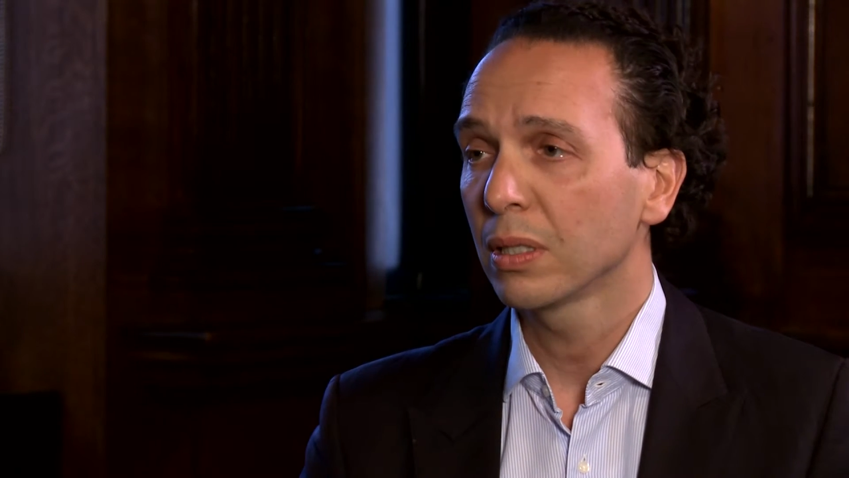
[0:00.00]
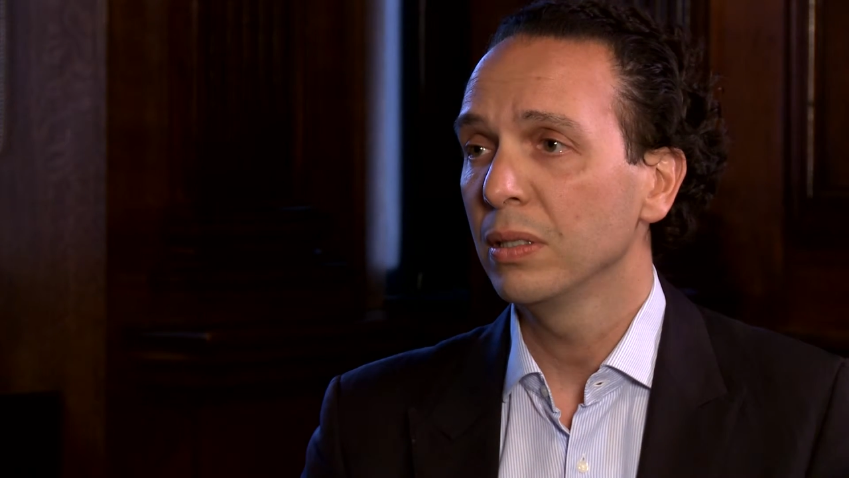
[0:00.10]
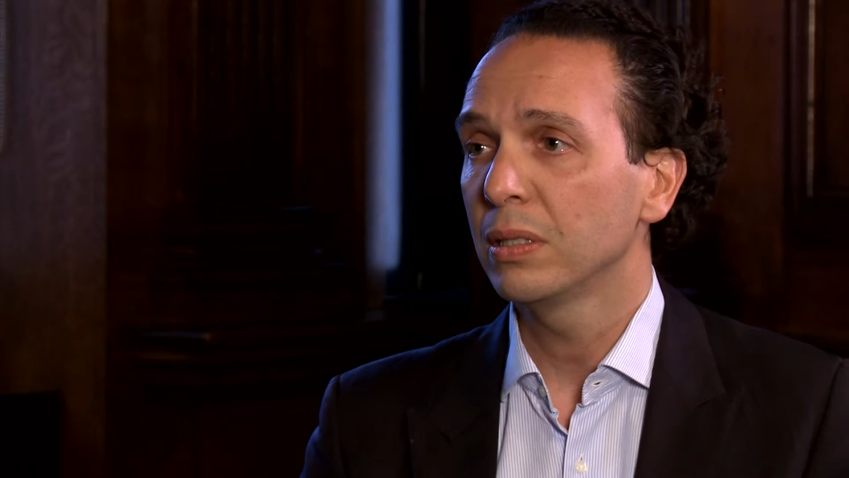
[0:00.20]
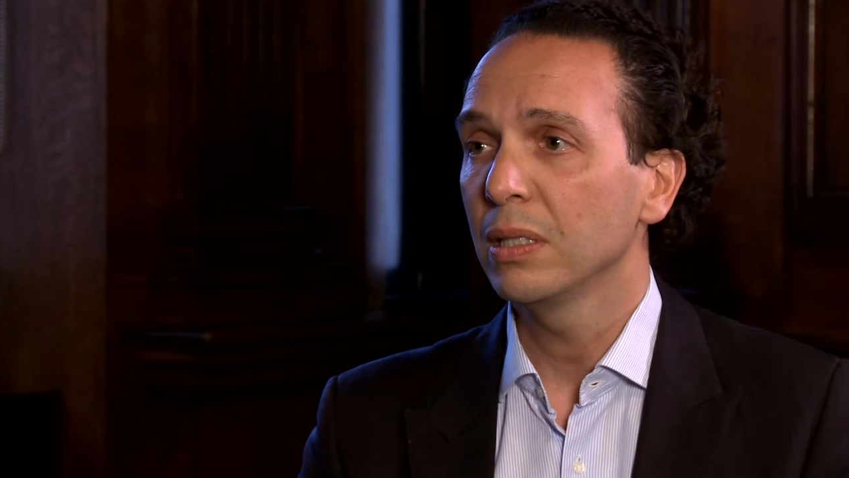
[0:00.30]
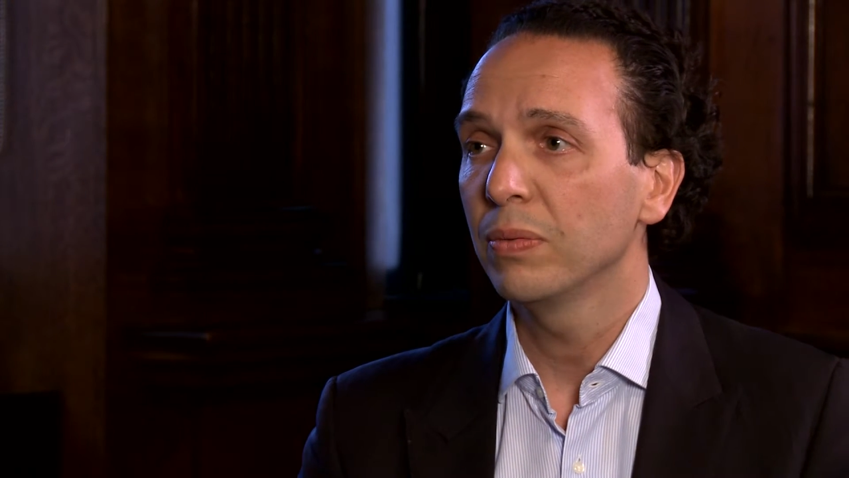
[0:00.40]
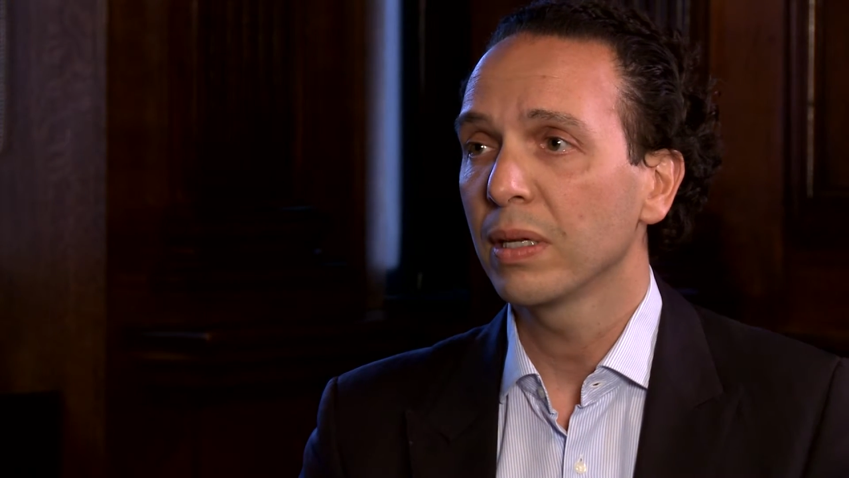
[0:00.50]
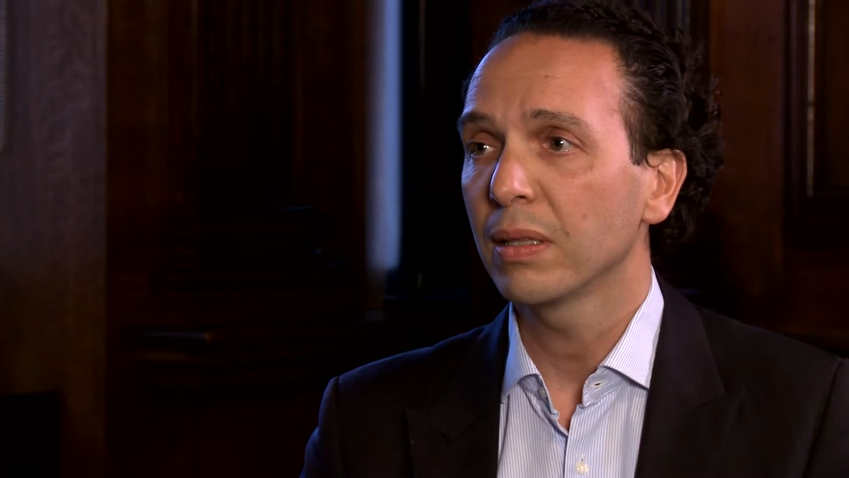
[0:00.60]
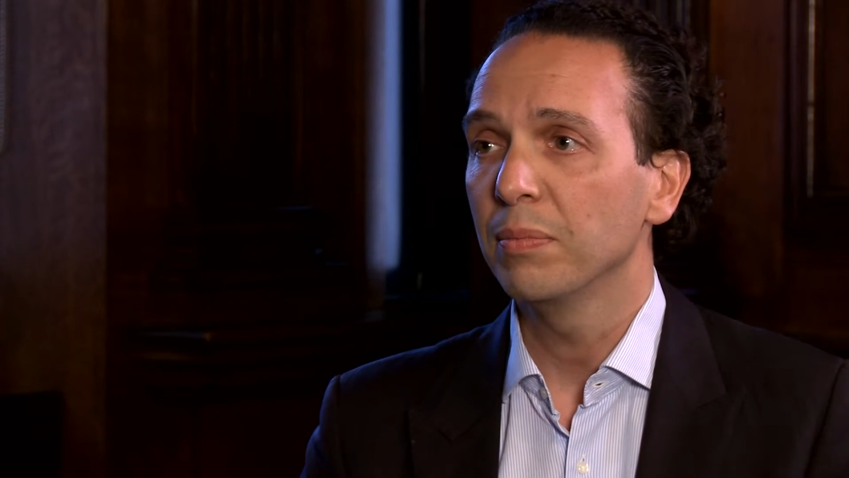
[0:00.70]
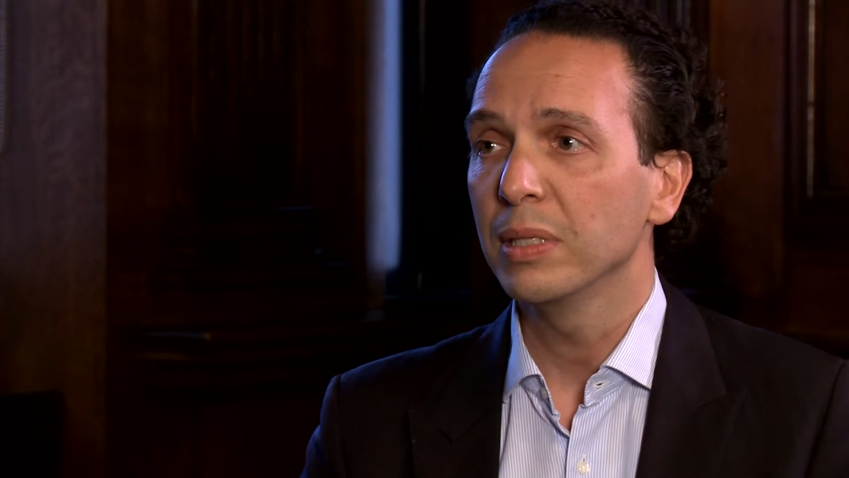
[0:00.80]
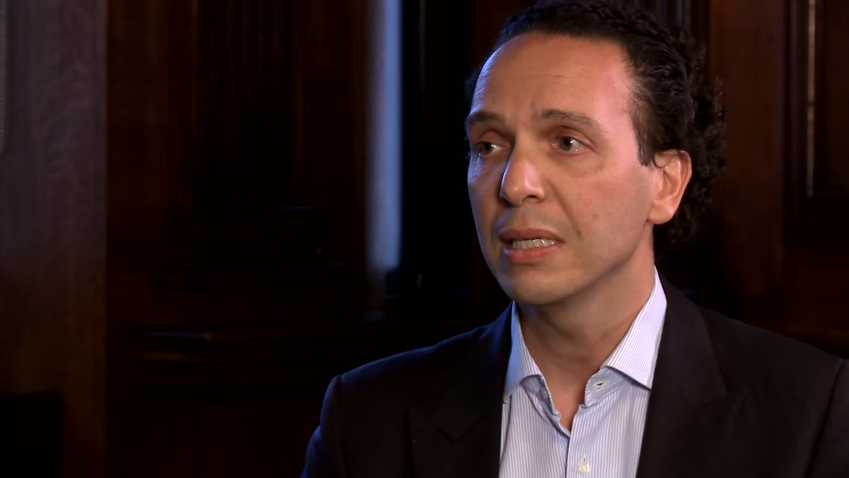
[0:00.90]
considering
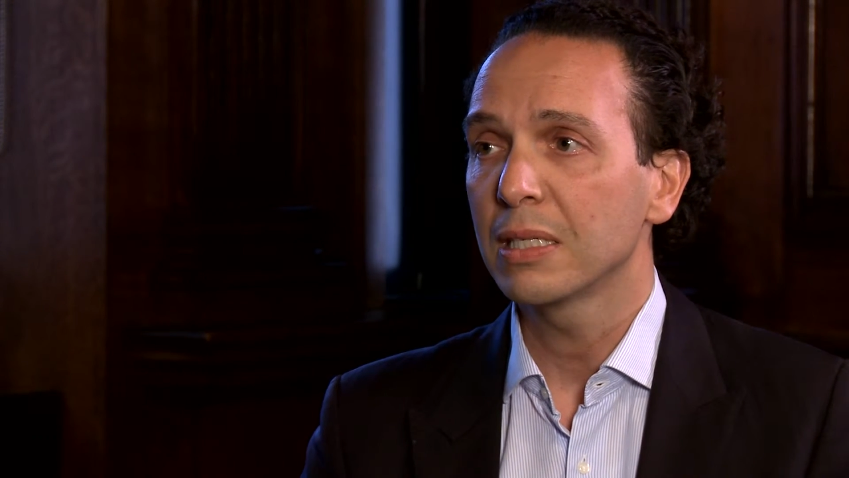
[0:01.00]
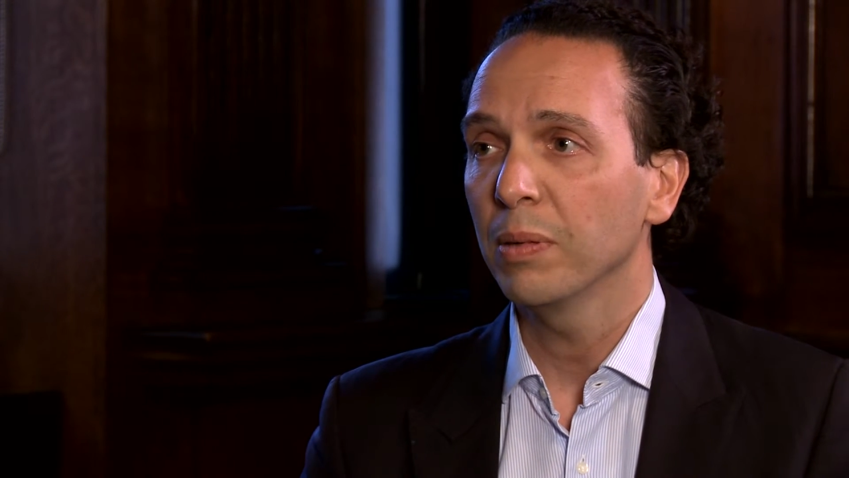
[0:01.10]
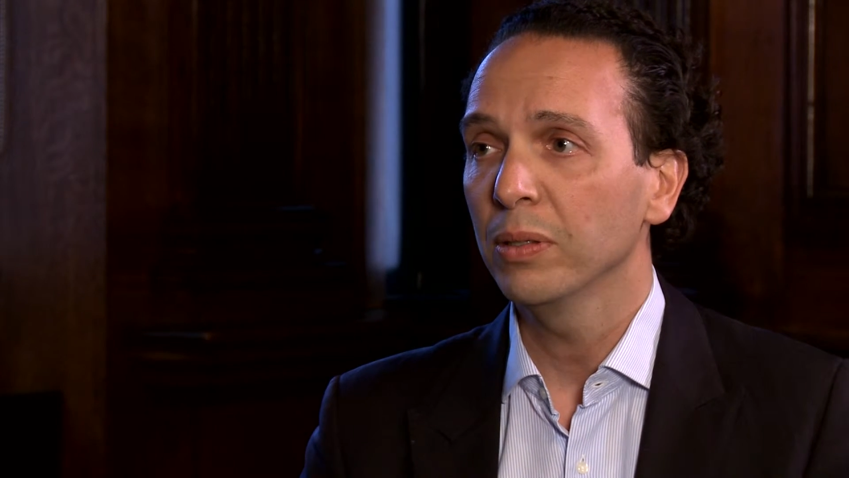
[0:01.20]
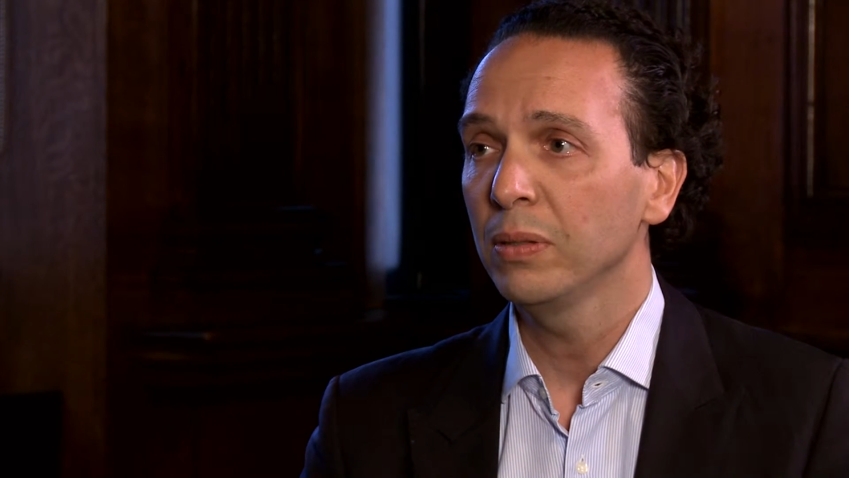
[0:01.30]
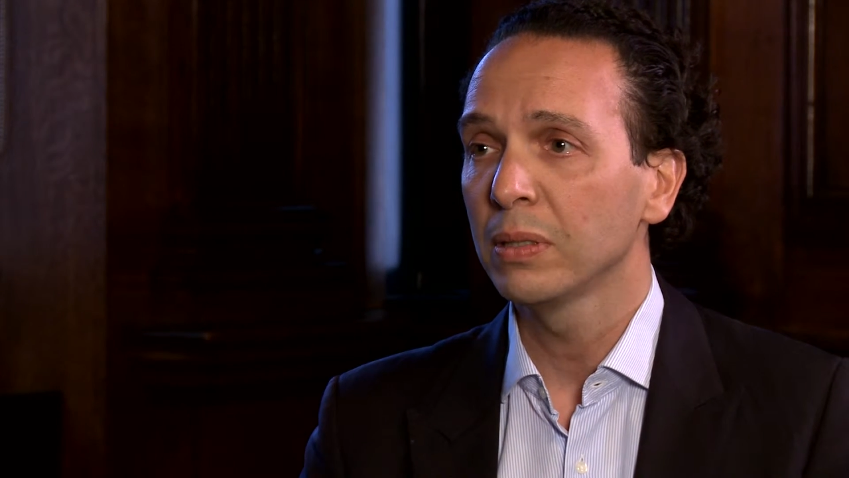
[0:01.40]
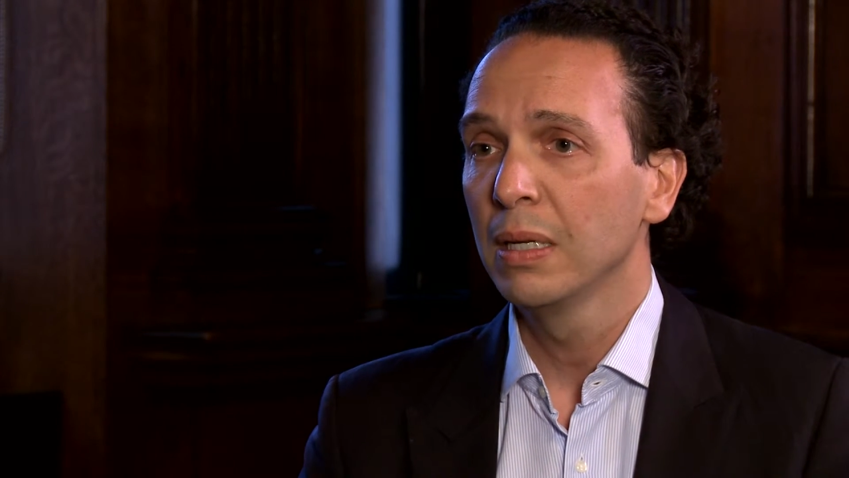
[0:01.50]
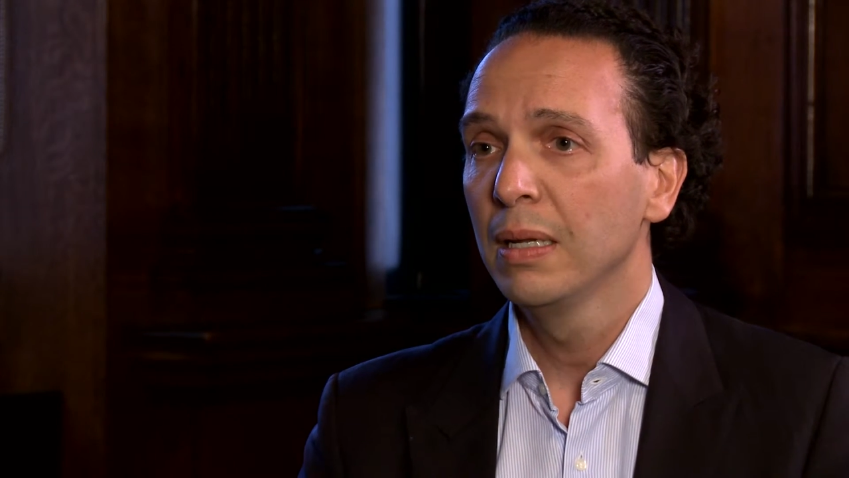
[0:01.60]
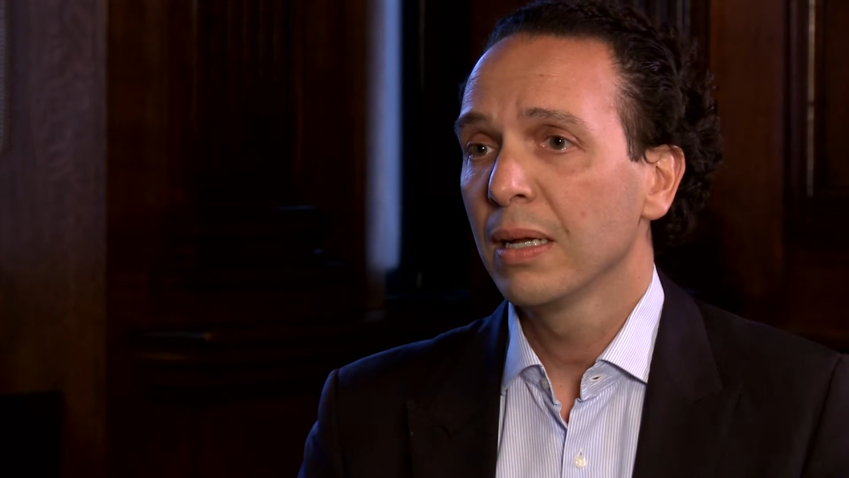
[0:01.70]
the business models.